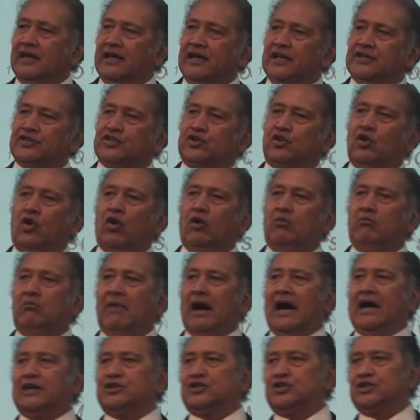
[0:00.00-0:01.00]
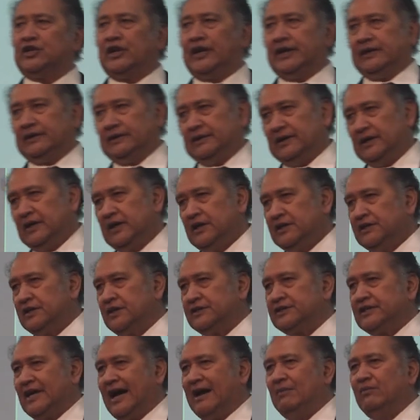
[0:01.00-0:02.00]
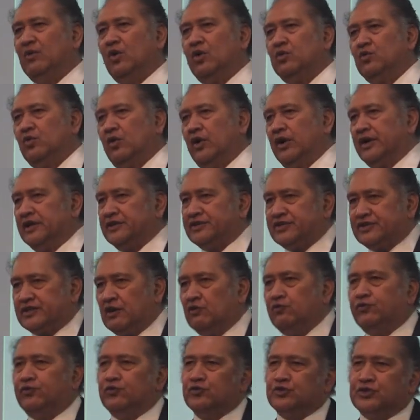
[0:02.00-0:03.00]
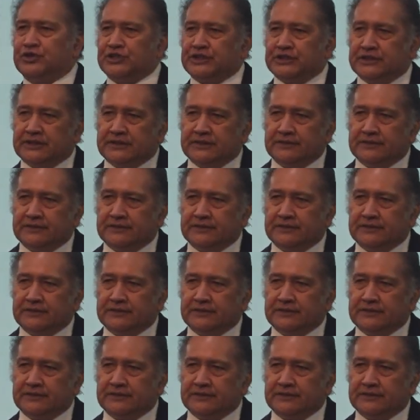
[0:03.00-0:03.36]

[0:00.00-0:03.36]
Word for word: is called marshland. The Samoan word is tofusi.